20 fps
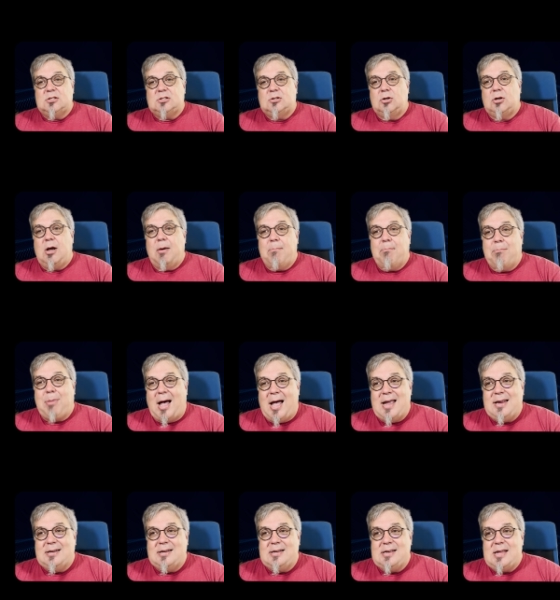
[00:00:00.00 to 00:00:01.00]
this lookup
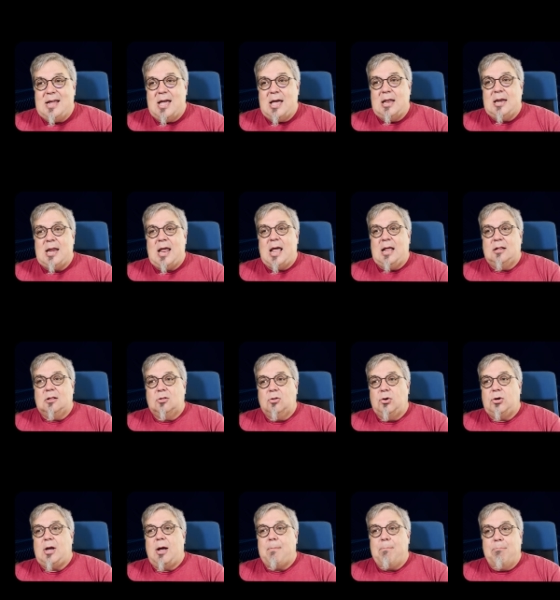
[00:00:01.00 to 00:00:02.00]
bind DN and
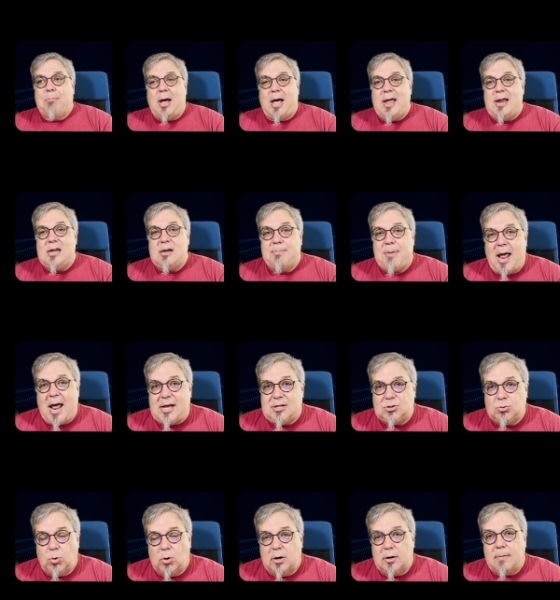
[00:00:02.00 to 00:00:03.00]
lookup bind
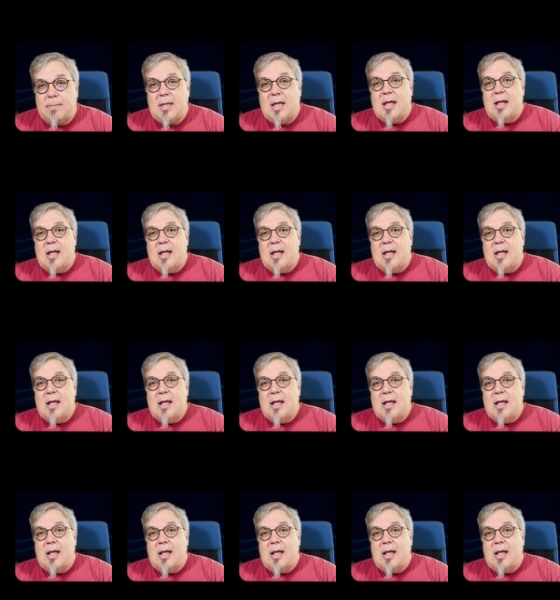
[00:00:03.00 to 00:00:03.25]
password.